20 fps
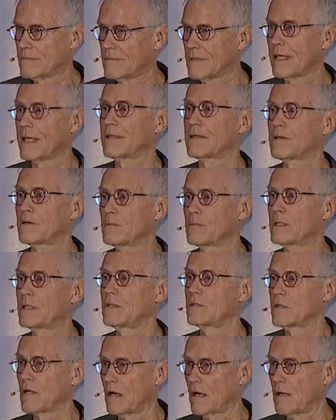Let there be
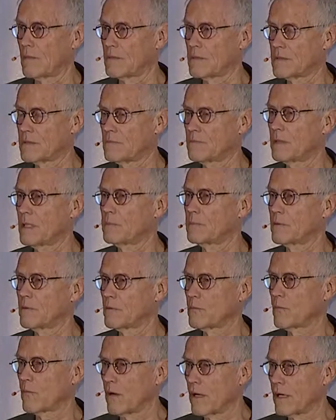jobs.
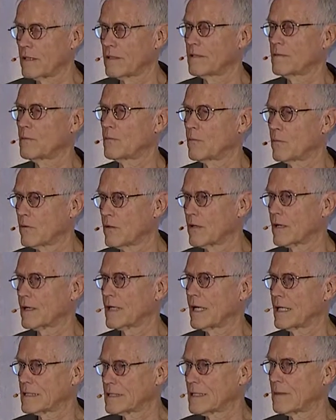People want to work
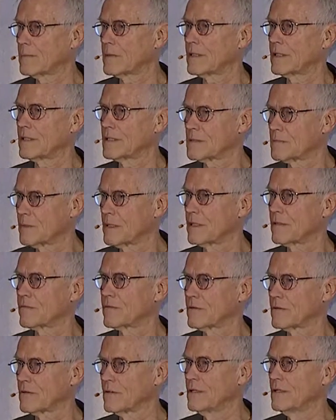at something that's
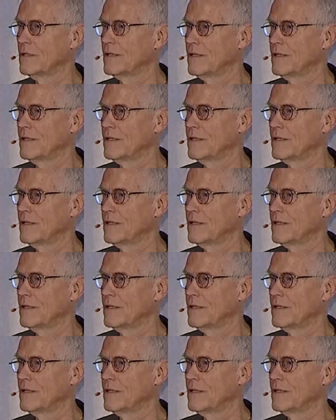meaningful